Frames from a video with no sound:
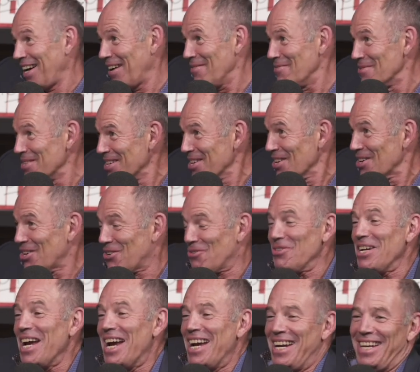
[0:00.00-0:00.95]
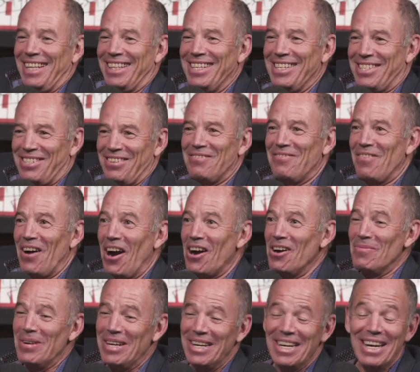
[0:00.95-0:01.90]
I'm yeah. creating this
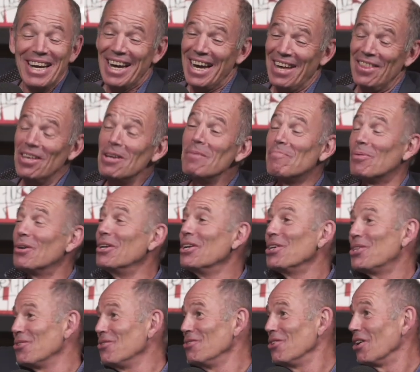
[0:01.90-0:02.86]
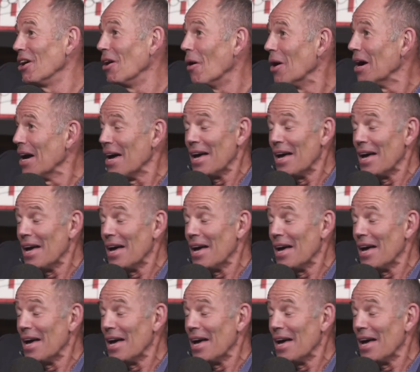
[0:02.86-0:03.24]
environment, and then pretty soon you go,